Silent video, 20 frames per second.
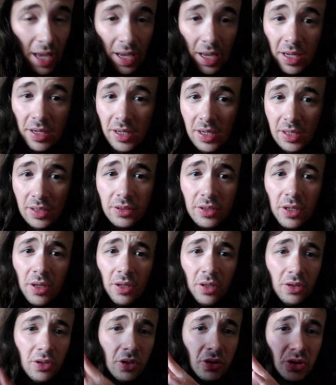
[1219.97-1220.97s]
It is
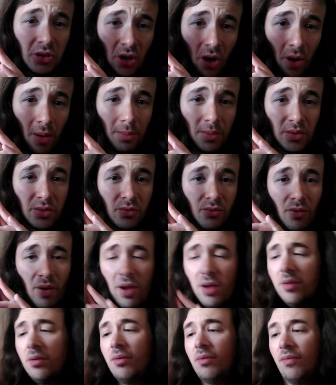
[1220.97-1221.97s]
the Thomas
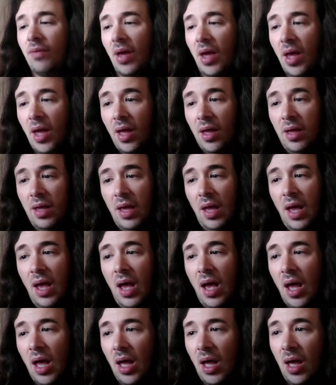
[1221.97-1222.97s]
Crown Affair.
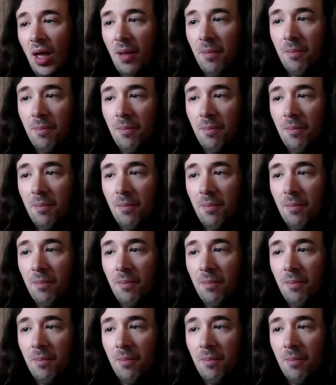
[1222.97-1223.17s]
I